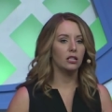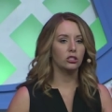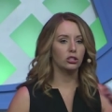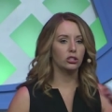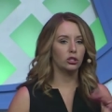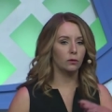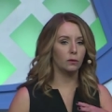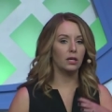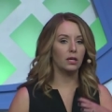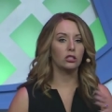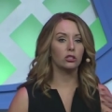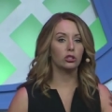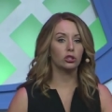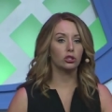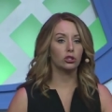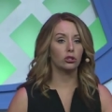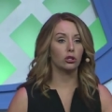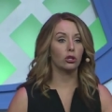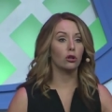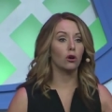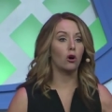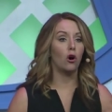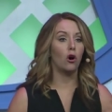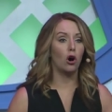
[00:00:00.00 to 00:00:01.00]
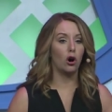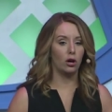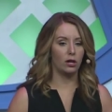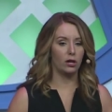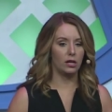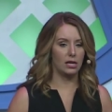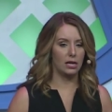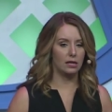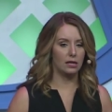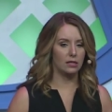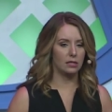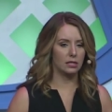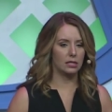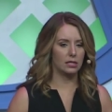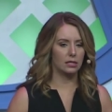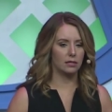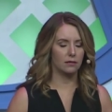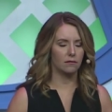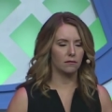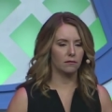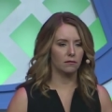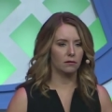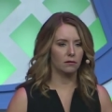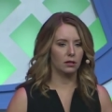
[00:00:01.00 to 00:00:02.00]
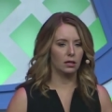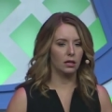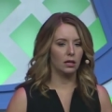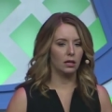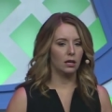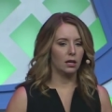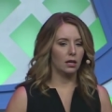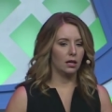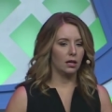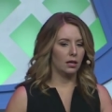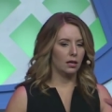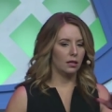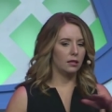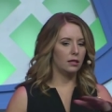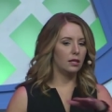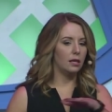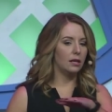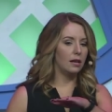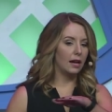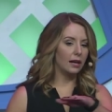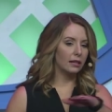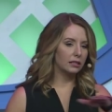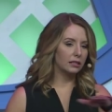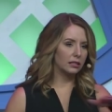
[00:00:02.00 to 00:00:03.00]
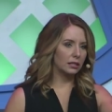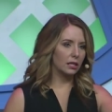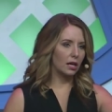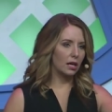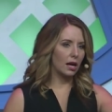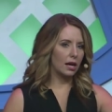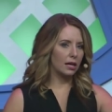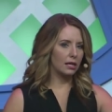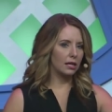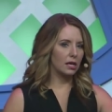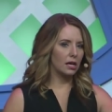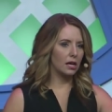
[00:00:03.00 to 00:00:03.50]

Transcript: to an external audience. The next line